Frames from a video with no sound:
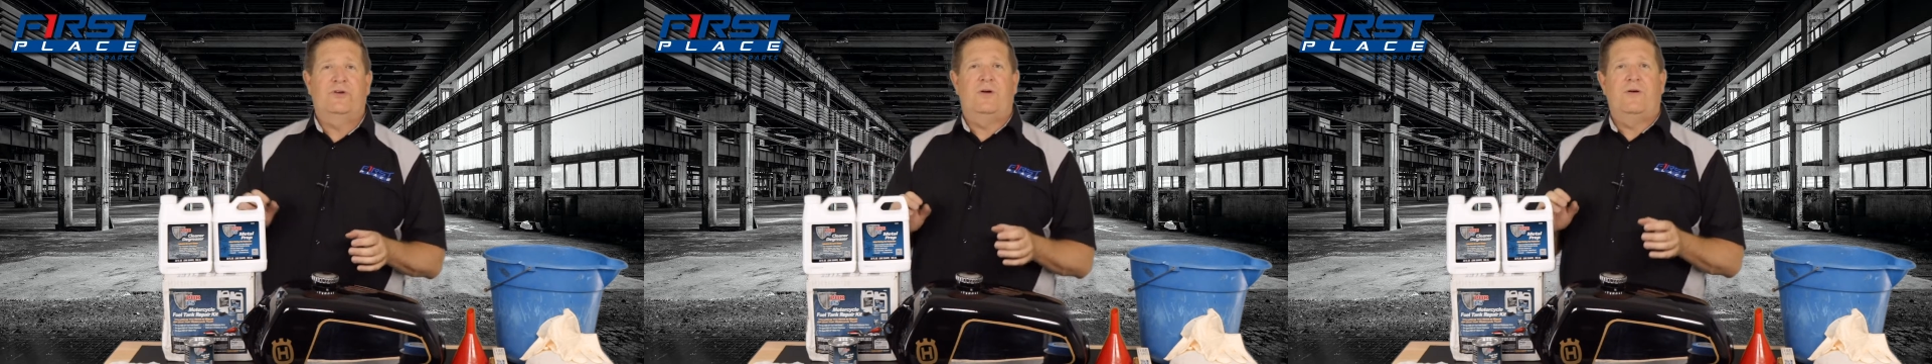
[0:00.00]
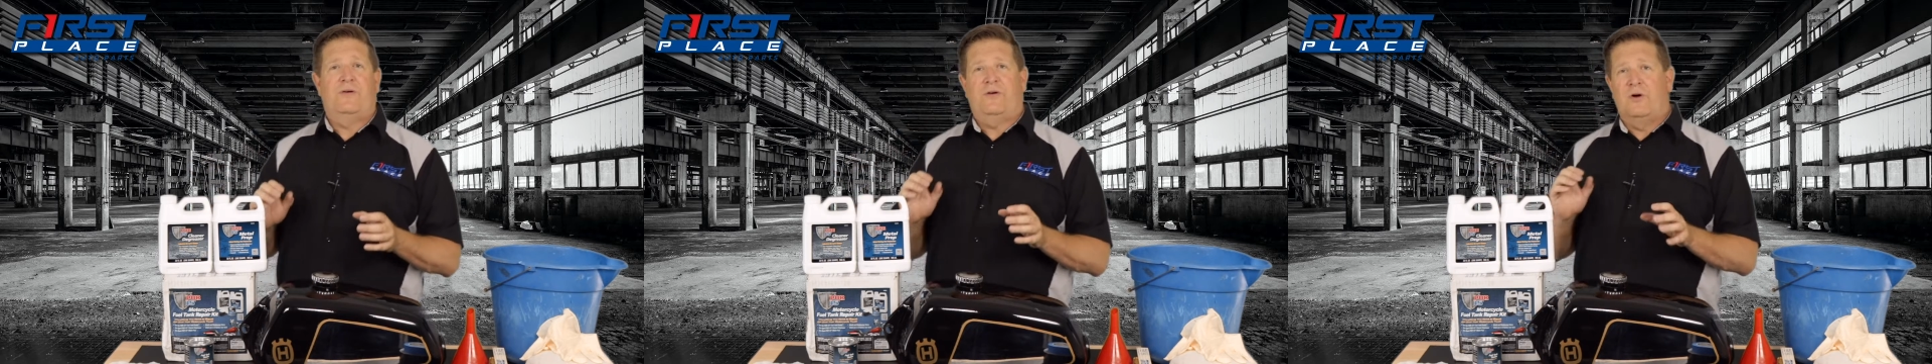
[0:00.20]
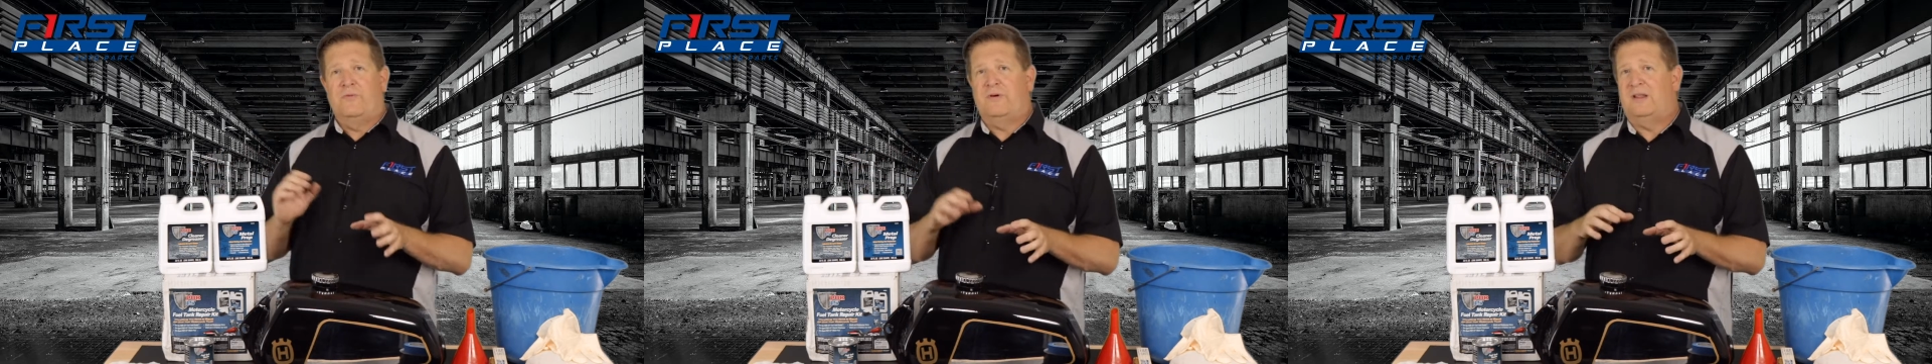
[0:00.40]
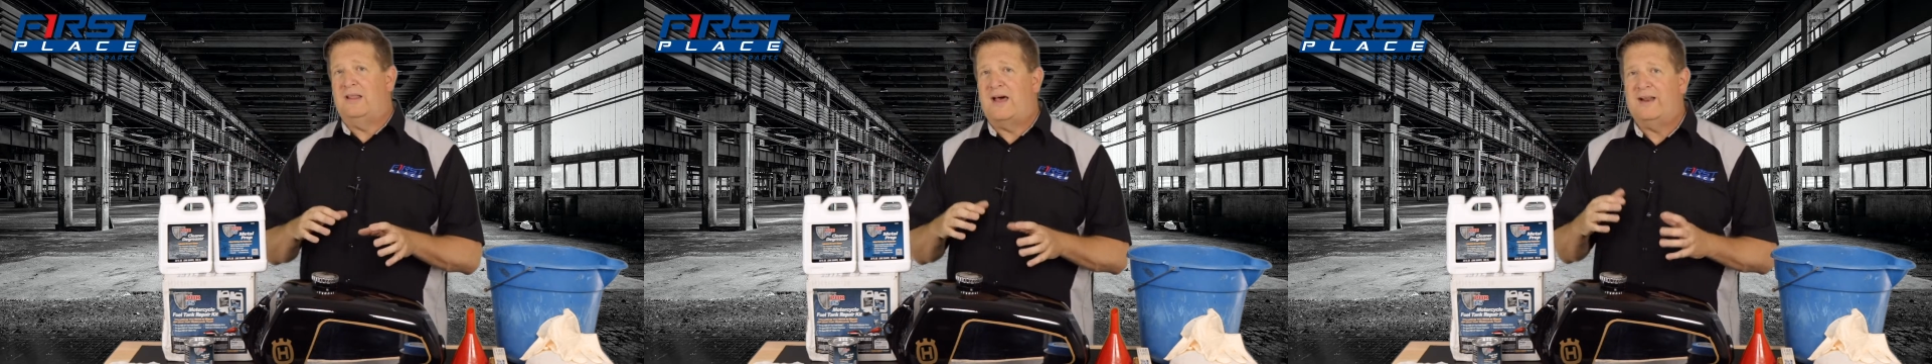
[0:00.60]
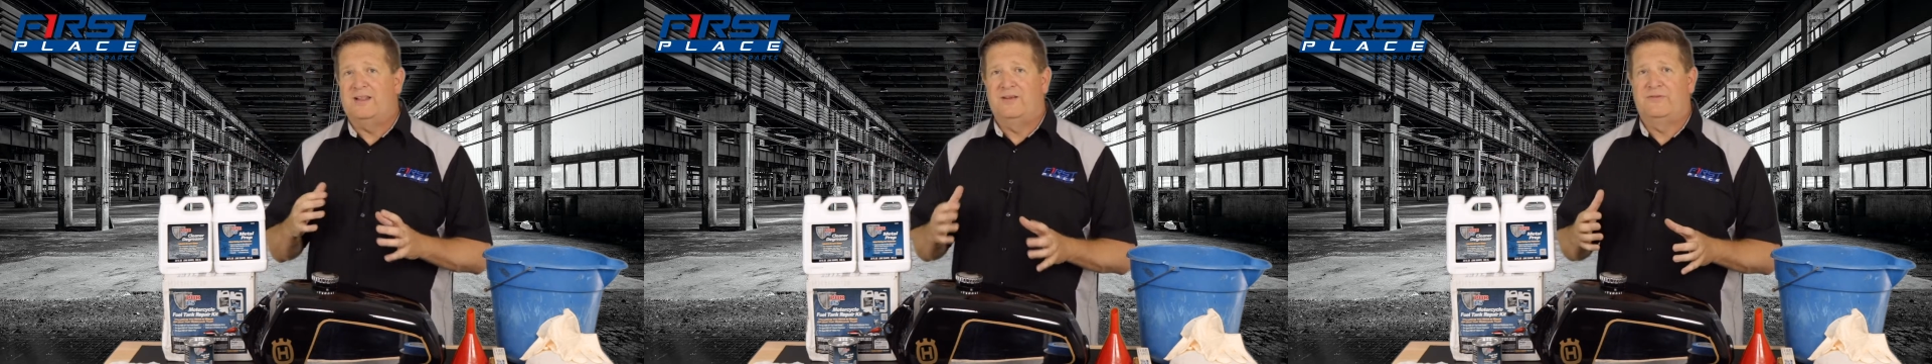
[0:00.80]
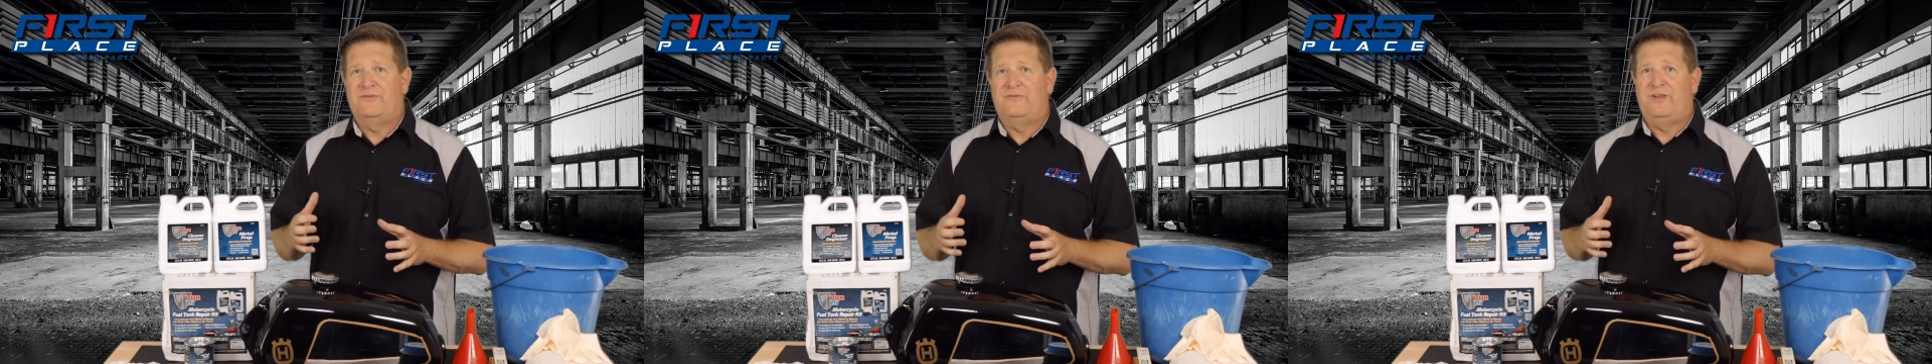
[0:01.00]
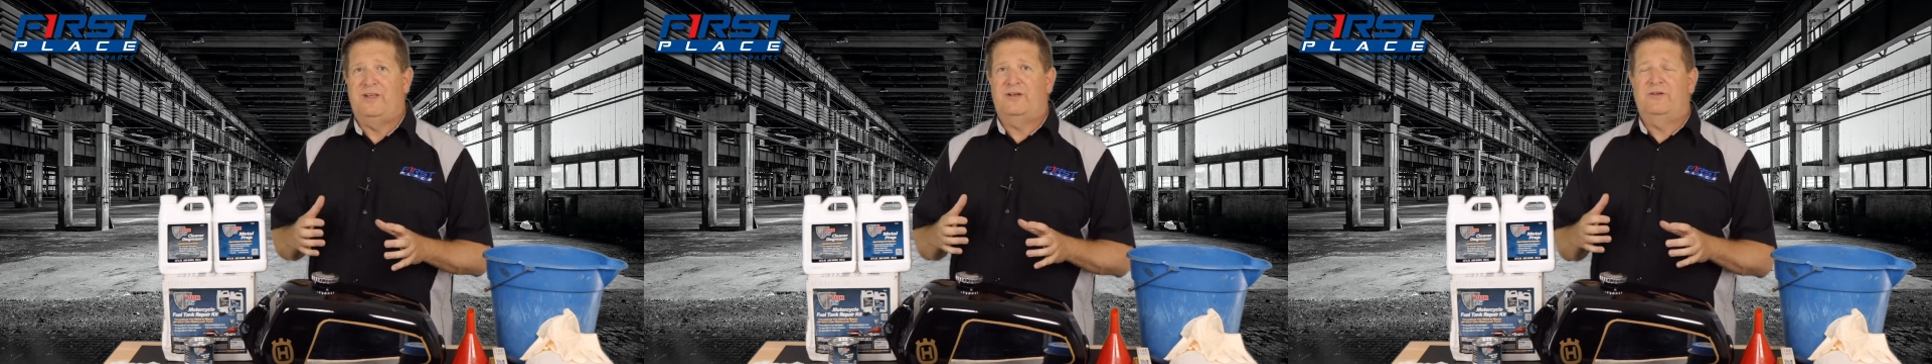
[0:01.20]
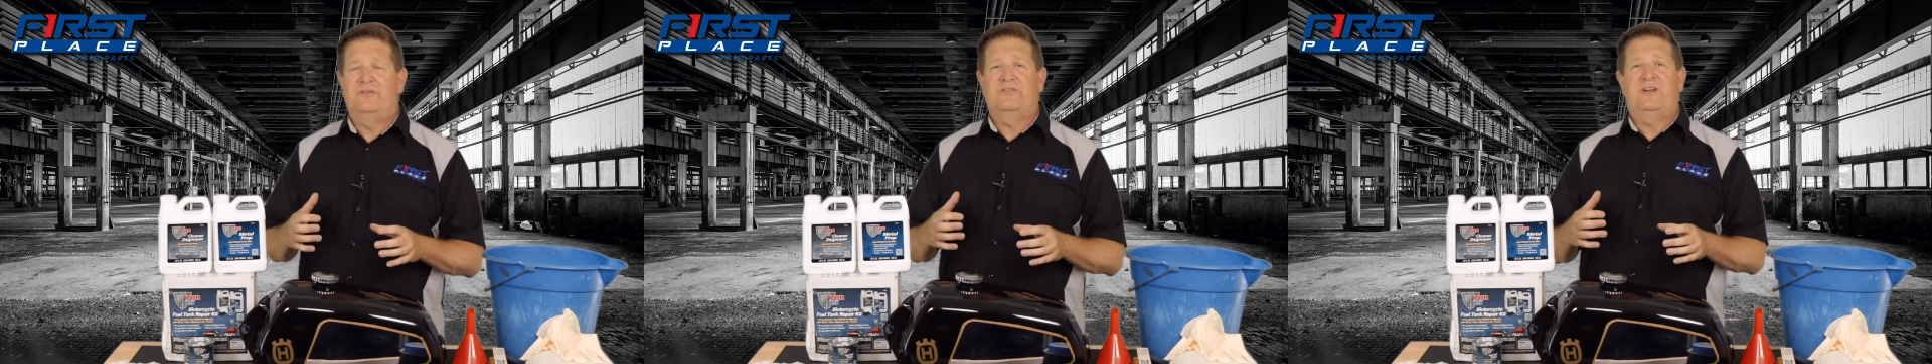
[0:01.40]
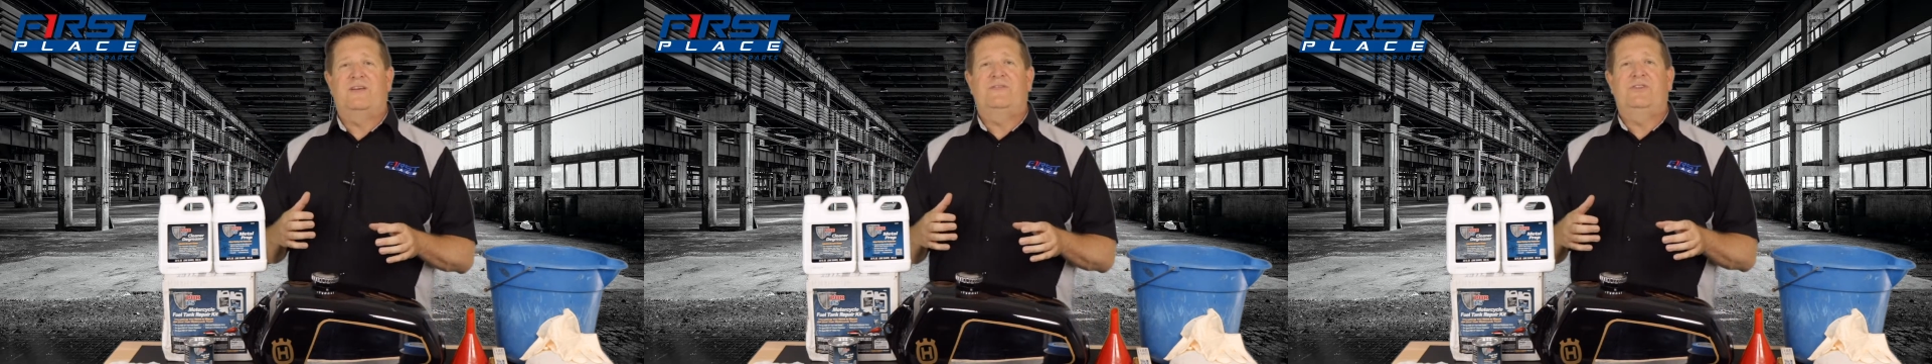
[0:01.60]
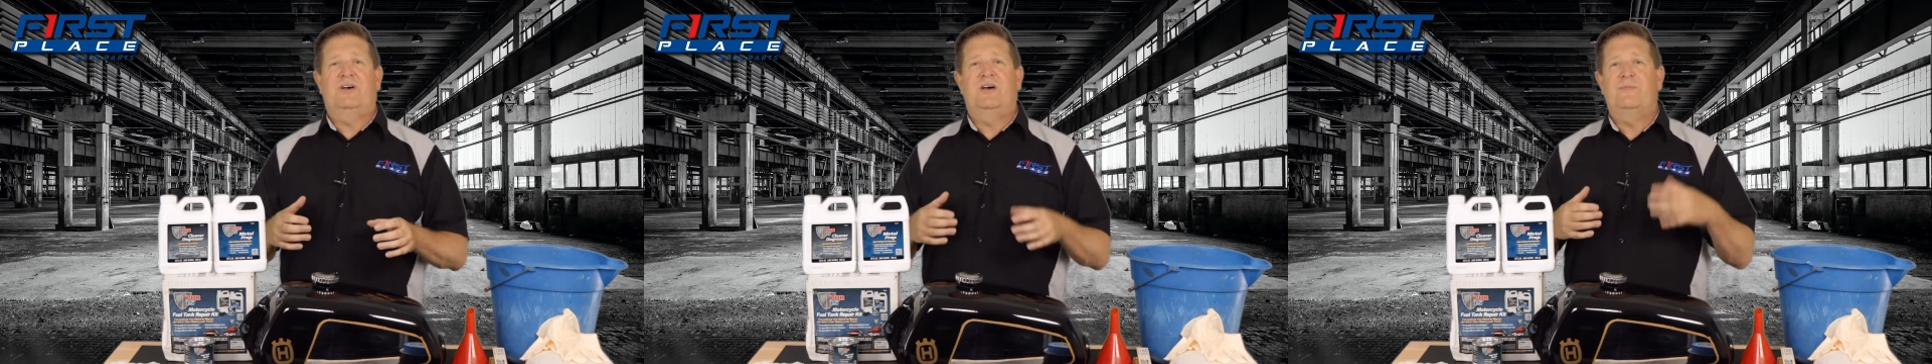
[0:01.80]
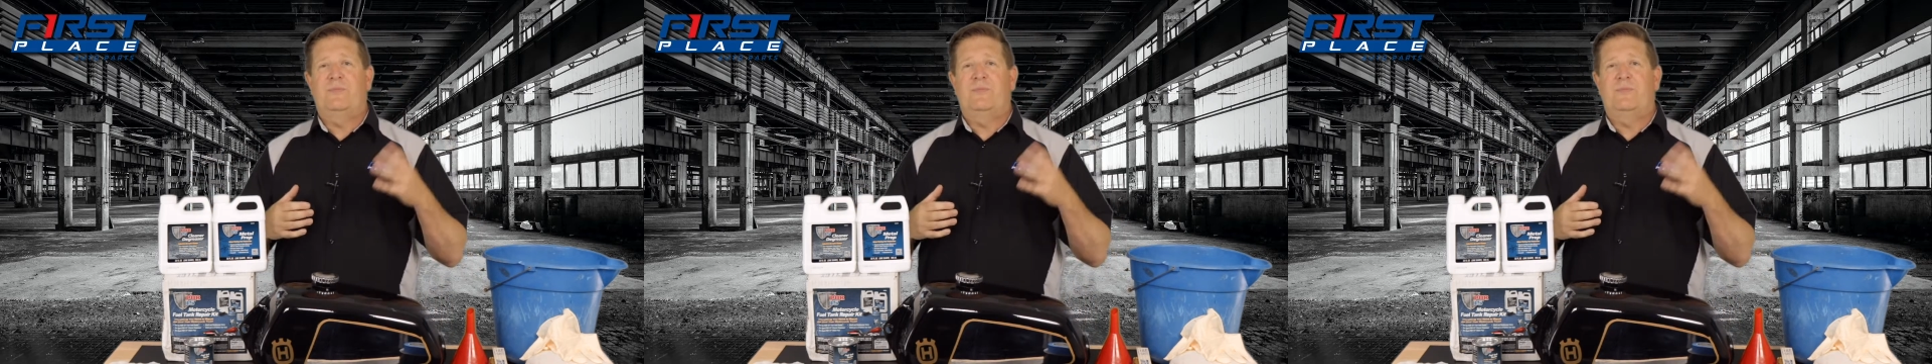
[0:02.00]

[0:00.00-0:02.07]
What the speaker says: over a lot of different vehicles that I've done,